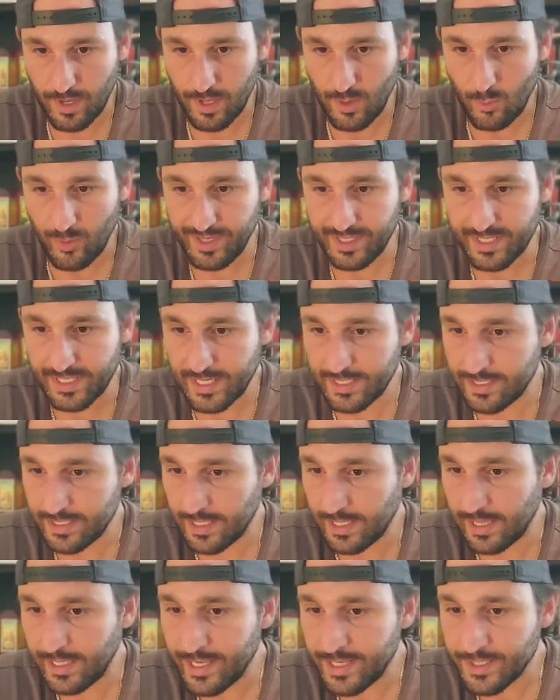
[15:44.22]
When he says
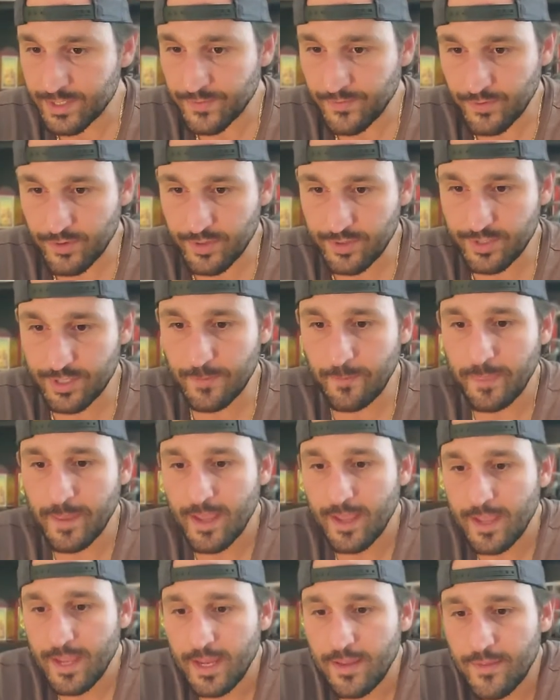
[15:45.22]
cleanse first,
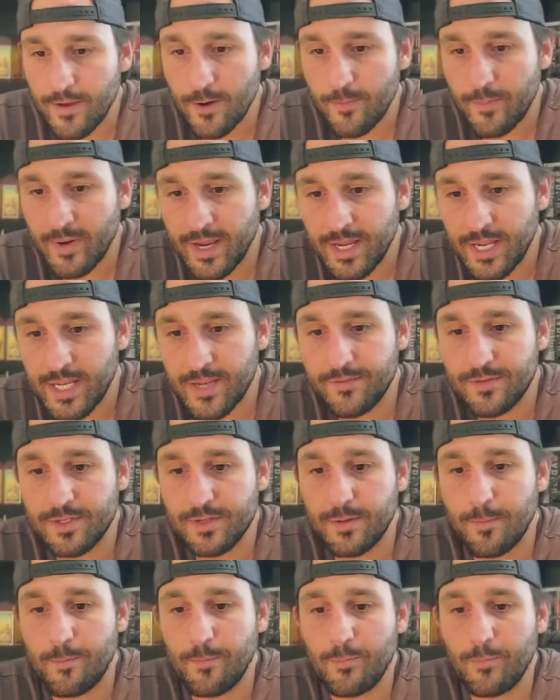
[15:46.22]
he thereby gives